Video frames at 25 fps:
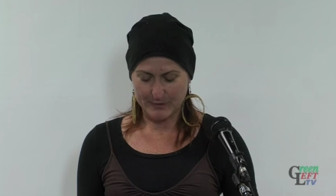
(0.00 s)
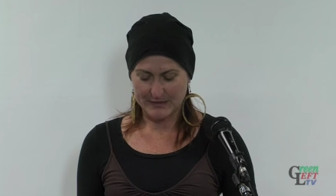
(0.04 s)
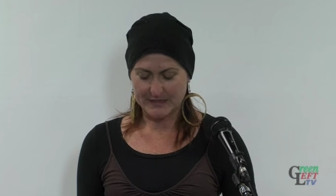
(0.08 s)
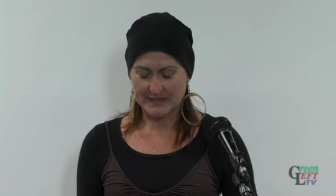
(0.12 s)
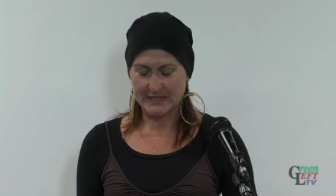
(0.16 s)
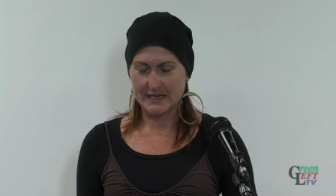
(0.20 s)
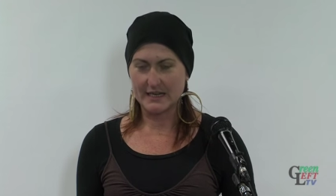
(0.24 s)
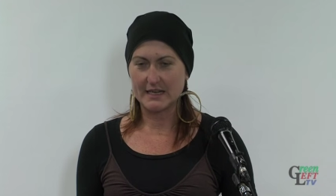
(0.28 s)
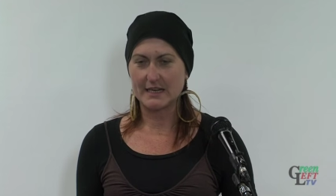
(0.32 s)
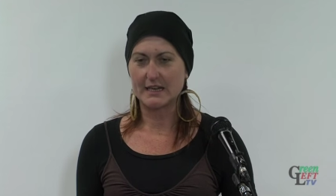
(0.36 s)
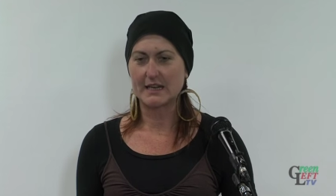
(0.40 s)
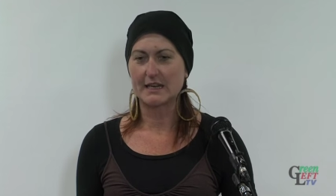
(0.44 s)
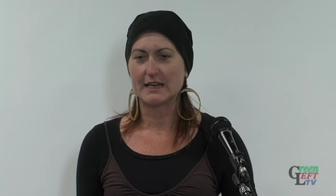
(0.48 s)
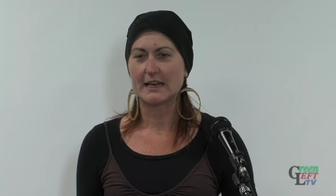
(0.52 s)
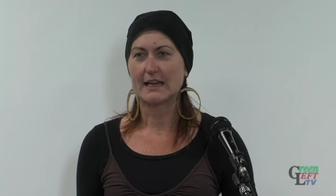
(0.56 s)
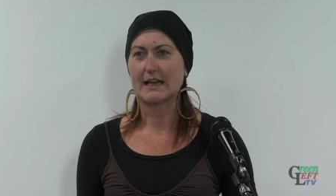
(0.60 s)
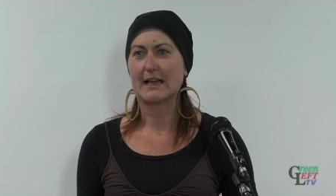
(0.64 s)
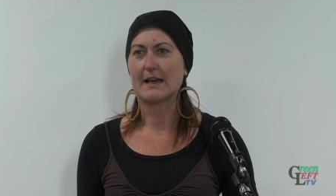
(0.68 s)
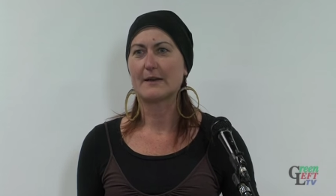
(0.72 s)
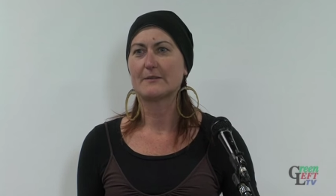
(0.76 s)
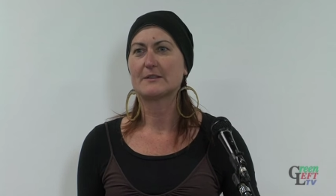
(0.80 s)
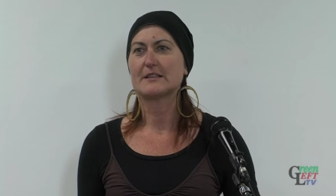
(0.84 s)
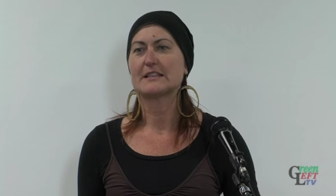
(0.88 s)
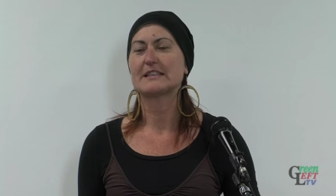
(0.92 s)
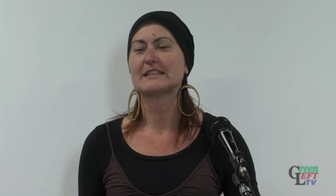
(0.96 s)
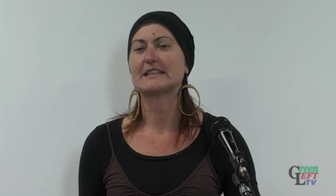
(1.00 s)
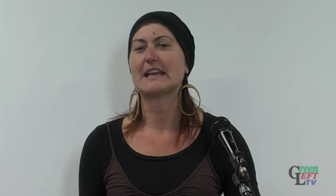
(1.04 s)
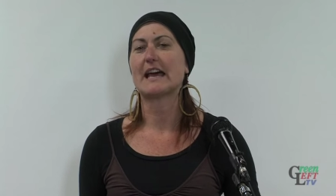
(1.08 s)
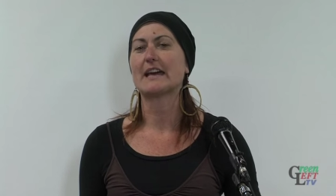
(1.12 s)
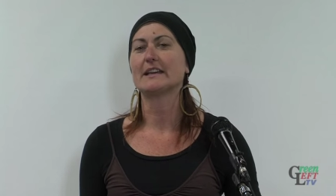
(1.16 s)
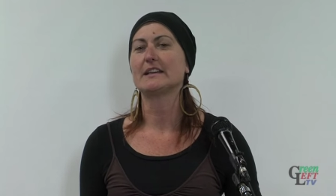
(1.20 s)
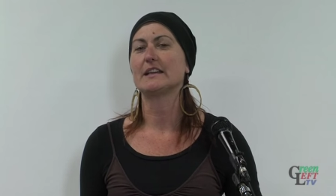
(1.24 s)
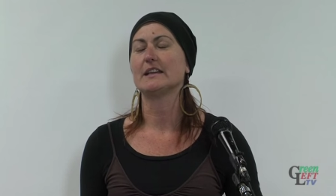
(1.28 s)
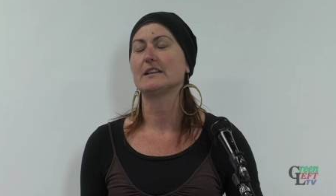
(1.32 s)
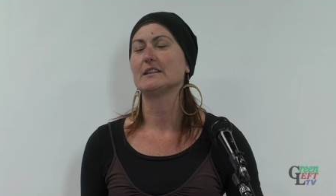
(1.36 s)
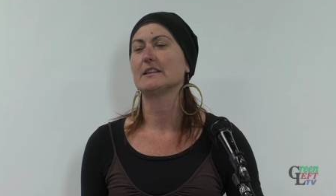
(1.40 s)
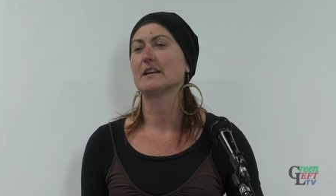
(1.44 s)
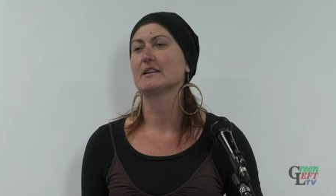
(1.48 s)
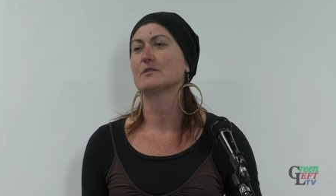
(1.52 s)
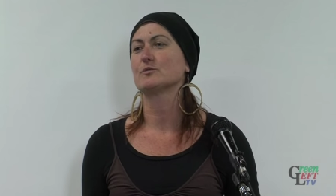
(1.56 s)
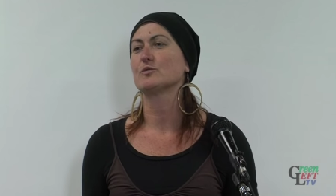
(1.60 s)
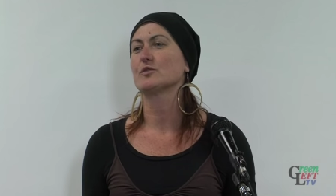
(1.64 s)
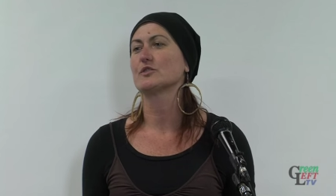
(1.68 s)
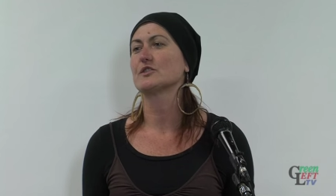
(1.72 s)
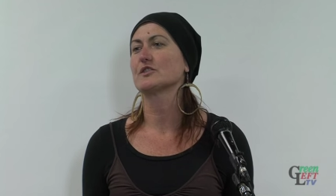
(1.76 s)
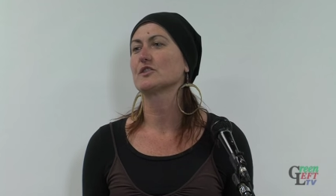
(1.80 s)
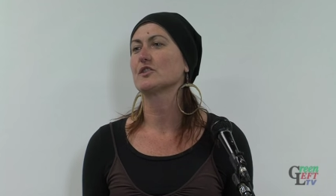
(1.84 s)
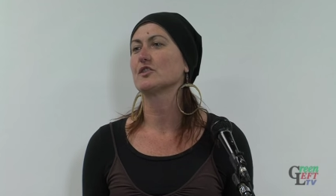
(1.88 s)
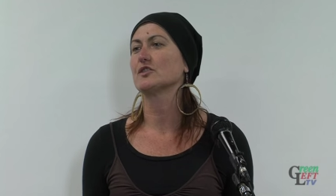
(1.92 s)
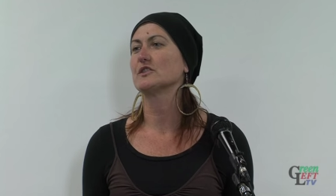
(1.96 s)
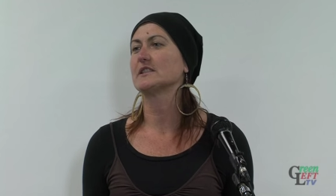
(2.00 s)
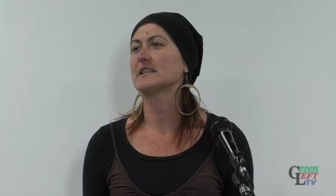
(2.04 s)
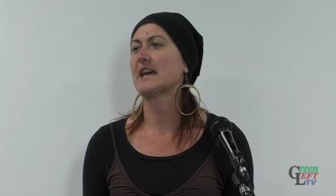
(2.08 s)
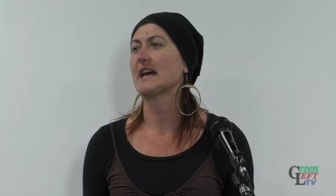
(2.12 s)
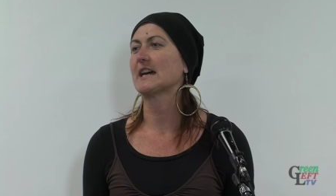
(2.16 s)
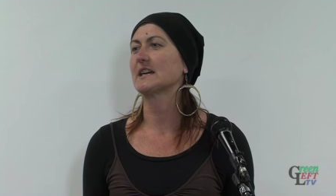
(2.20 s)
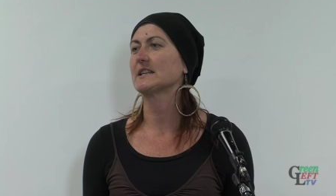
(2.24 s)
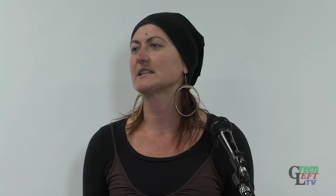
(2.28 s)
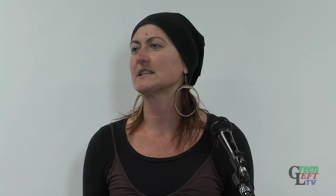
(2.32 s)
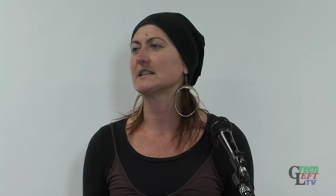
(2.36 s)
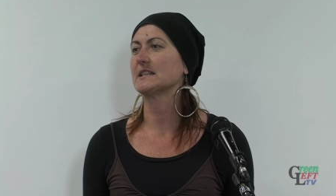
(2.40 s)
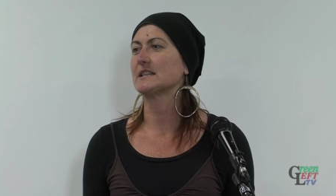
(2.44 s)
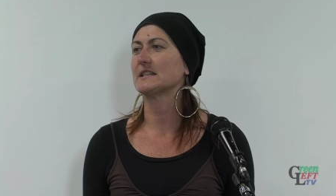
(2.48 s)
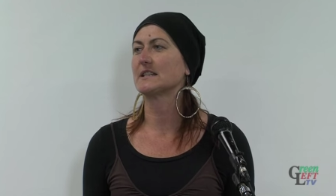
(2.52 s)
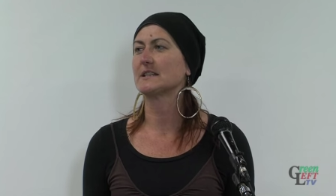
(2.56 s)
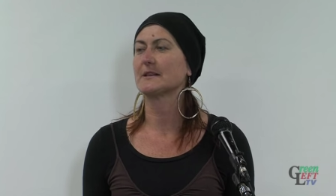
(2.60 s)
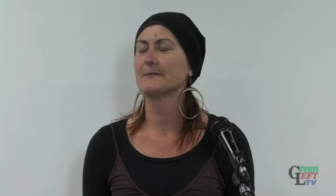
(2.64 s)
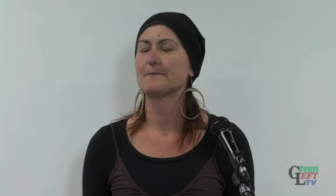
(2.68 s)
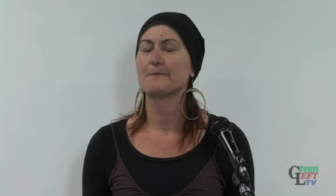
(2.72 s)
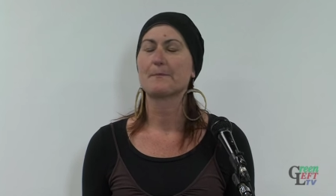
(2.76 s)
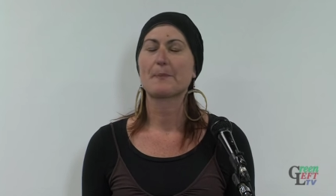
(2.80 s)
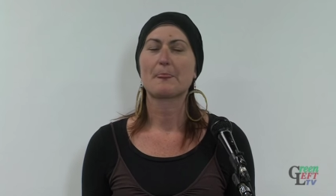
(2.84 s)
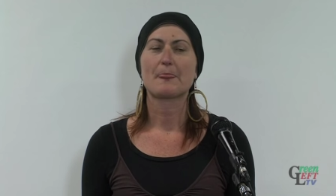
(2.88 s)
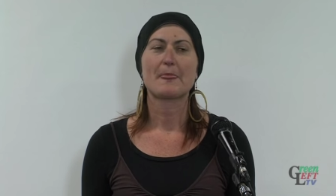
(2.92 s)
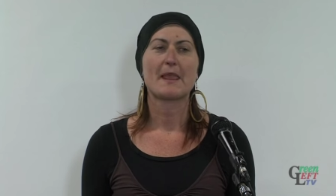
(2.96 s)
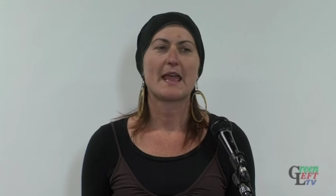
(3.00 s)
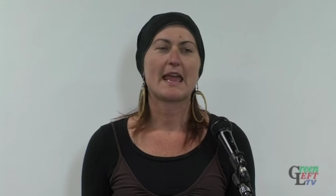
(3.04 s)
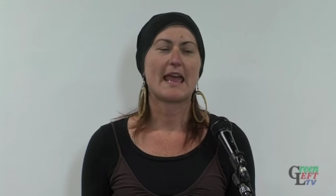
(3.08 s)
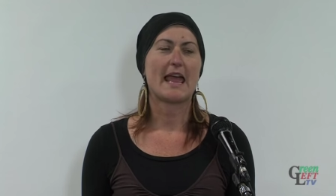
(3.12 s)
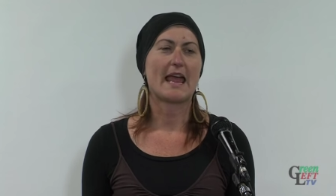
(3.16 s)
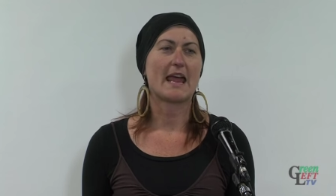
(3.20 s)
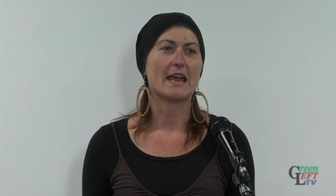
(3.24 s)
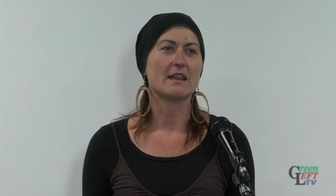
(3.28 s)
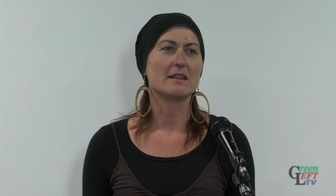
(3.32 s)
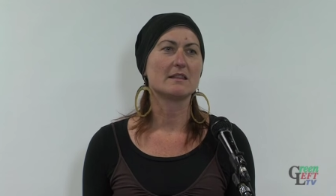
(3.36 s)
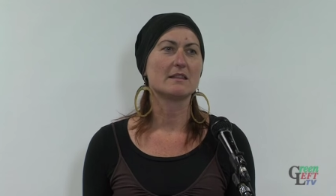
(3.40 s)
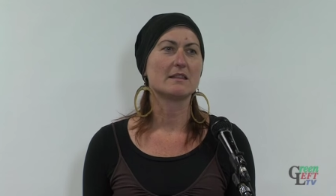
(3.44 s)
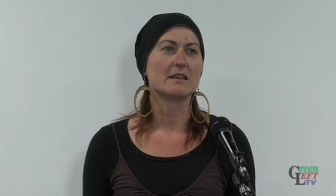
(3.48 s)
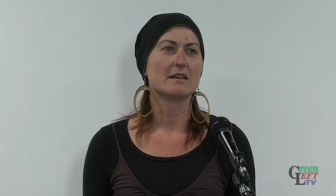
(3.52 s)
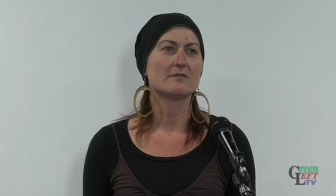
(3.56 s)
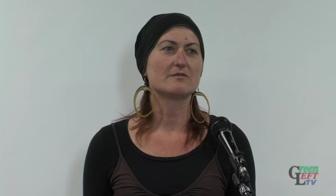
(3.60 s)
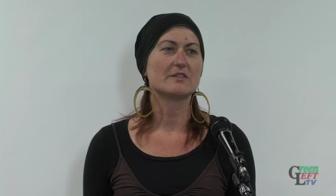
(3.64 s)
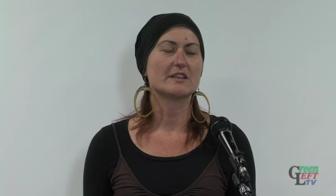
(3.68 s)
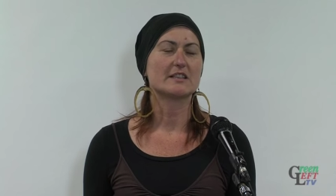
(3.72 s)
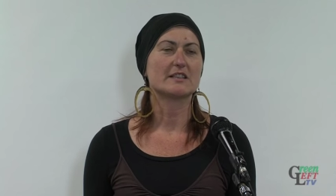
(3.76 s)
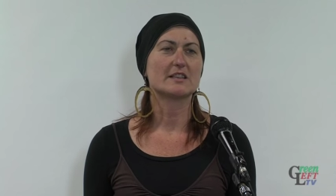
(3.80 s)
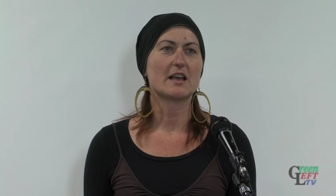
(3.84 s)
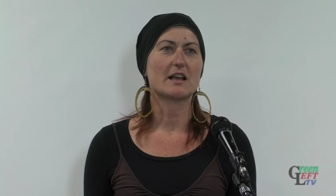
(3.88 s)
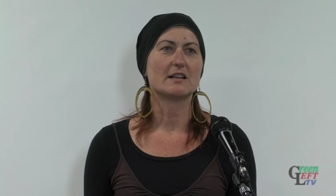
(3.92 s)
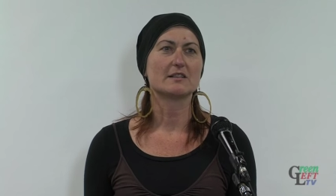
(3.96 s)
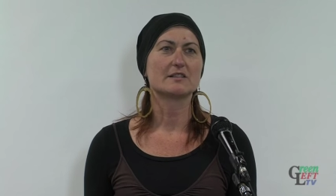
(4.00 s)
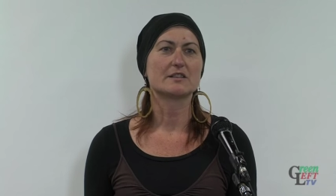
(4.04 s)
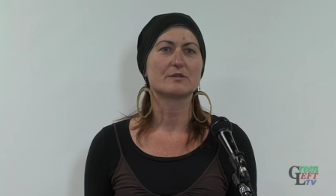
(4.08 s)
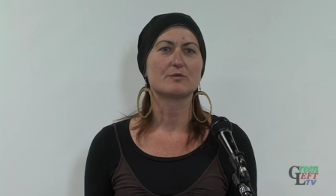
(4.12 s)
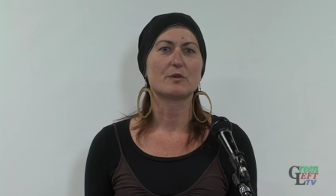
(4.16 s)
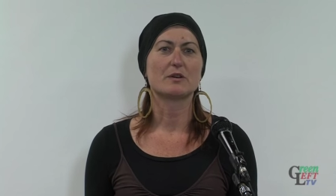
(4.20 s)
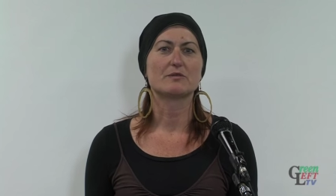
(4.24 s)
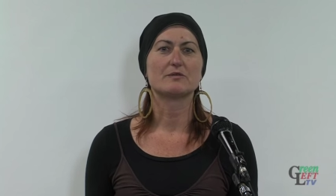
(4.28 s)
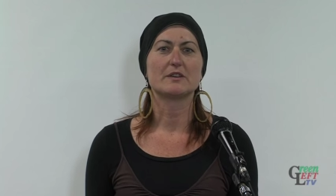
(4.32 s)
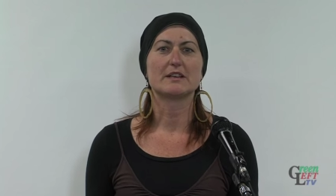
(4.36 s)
particular study that was conducted, and the results were